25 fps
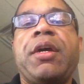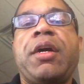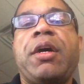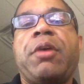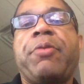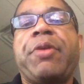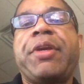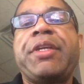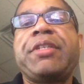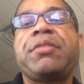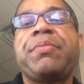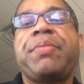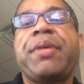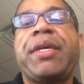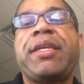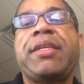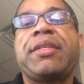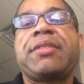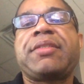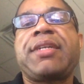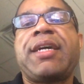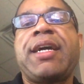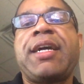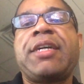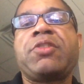Our uh, reason being
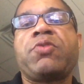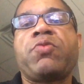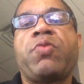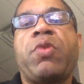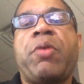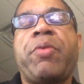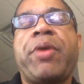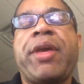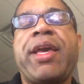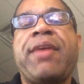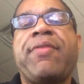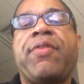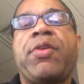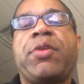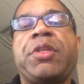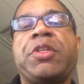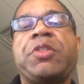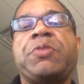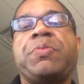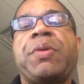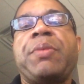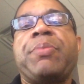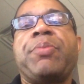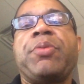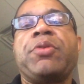is, guys, while we have all
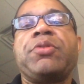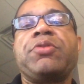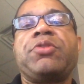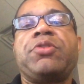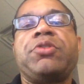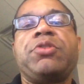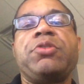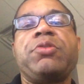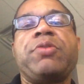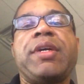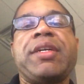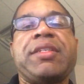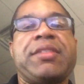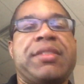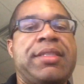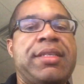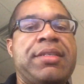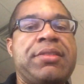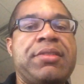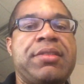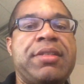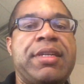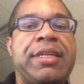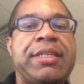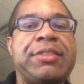these people to
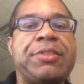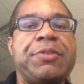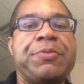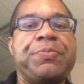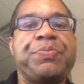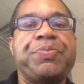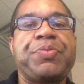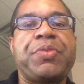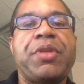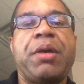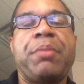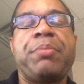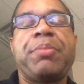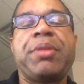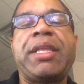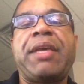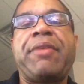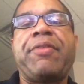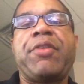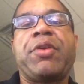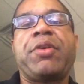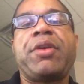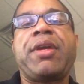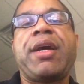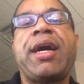assist us, um,
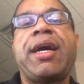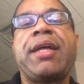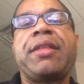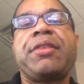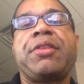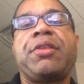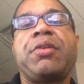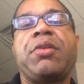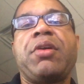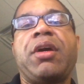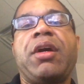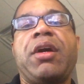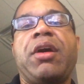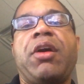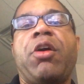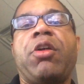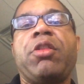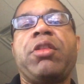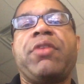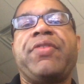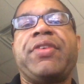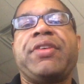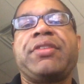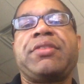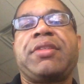believe it or not, uh,
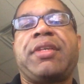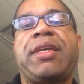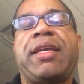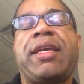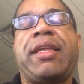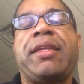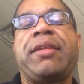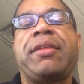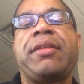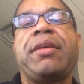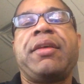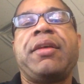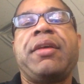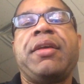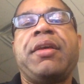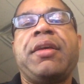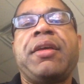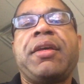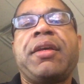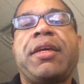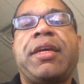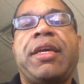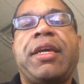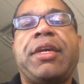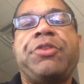all of us can
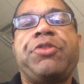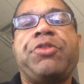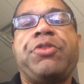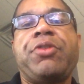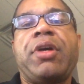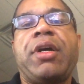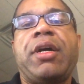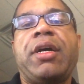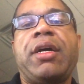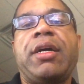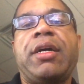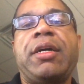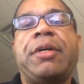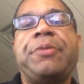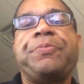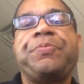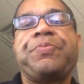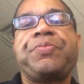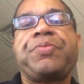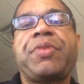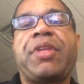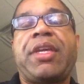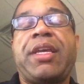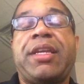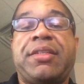can uh,
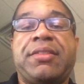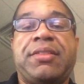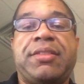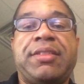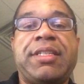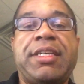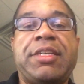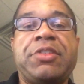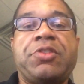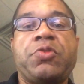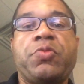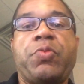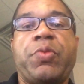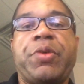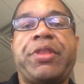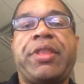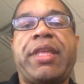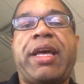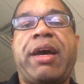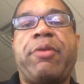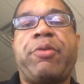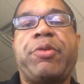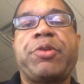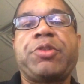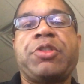can assist with
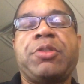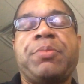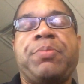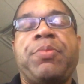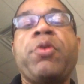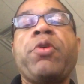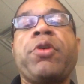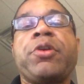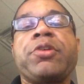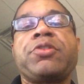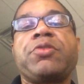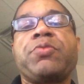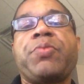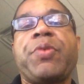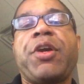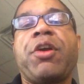our supports.